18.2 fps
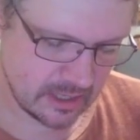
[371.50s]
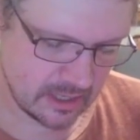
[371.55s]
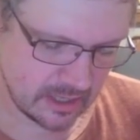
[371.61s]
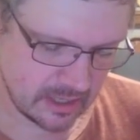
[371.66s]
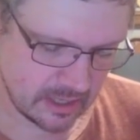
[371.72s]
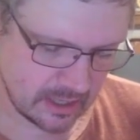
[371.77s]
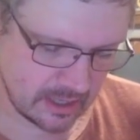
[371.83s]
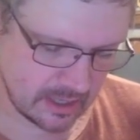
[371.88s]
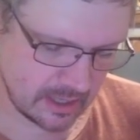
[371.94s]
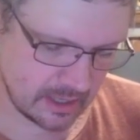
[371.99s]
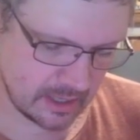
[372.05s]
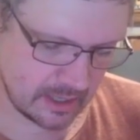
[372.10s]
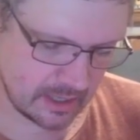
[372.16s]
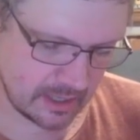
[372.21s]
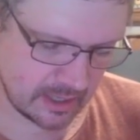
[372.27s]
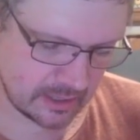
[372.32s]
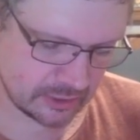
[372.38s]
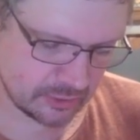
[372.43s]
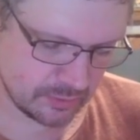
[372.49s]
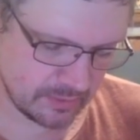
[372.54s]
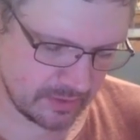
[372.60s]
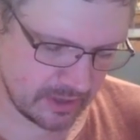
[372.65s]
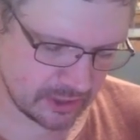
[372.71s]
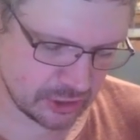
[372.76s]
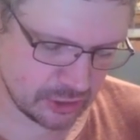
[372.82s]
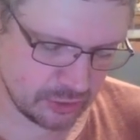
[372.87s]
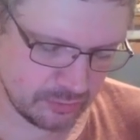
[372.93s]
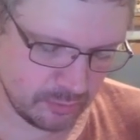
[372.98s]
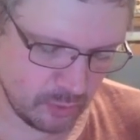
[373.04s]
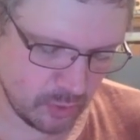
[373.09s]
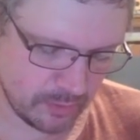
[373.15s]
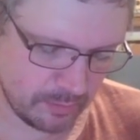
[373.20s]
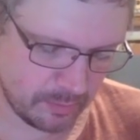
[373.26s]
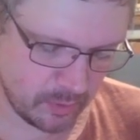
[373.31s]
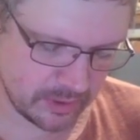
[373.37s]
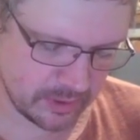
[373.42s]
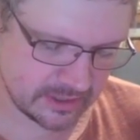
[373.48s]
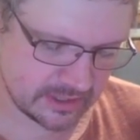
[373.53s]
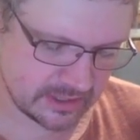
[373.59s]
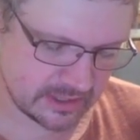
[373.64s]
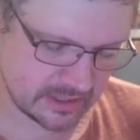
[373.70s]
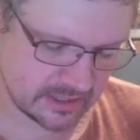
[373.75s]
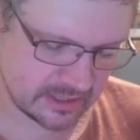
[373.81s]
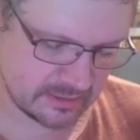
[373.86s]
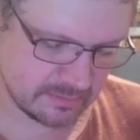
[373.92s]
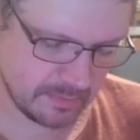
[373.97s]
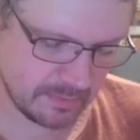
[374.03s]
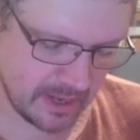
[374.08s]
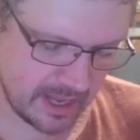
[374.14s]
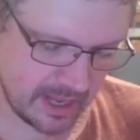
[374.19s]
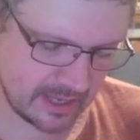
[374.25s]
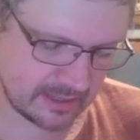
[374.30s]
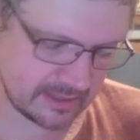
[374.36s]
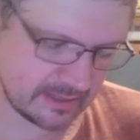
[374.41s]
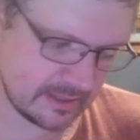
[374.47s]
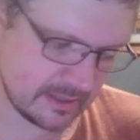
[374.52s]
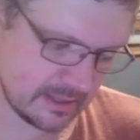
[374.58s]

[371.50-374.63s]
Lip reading: So we got 2 more points to spend.